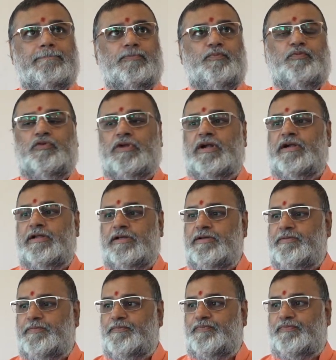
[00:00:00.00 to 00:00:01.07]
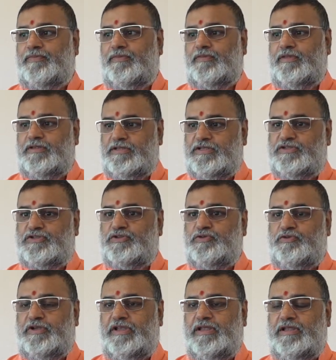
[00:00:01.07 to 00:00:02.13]
Purana. There is a
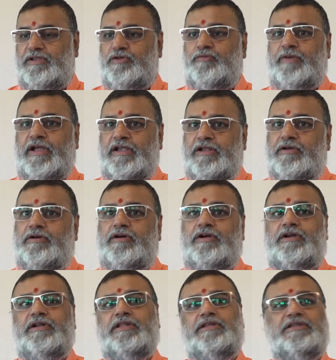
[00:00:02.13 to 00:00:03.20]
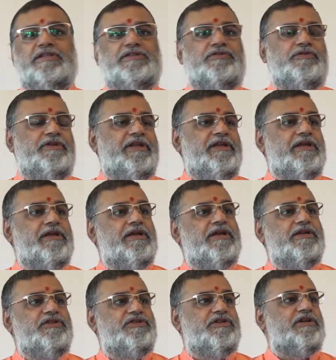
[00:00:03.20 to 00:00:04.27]
story, you might have heard this story,
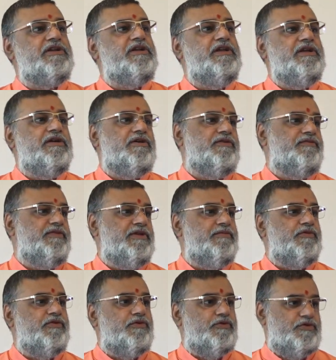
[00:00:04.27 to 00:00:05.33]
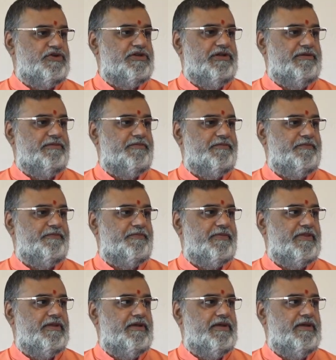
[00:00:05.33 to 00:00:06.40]
churning of the ocean.
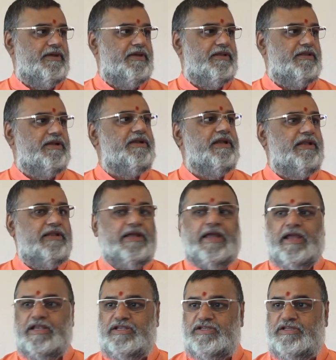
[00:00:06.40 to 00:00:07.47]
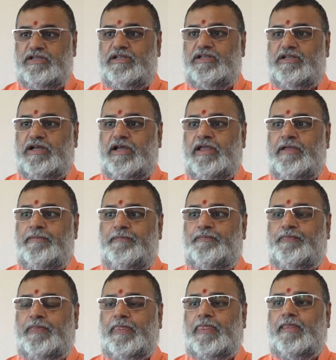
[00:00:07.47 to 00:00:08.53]
That in the ancient time,
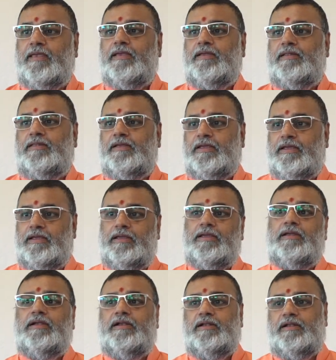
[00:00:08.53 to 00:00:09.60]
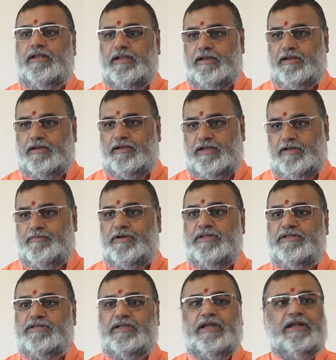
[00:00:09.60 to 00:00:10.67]
the
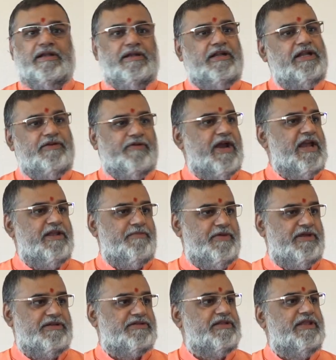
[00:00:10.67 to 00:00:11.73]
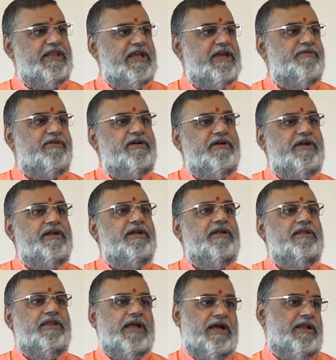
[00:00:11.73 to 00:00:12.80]
demons and divine beings, Deva and
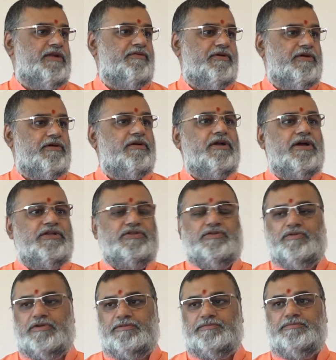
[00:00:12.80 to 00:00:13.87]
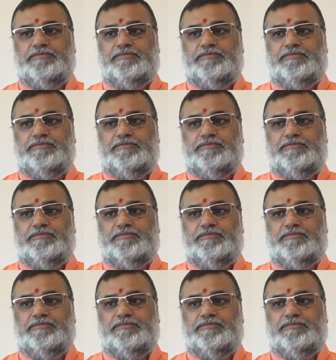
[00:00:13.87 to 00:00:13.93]
Danava or Asura,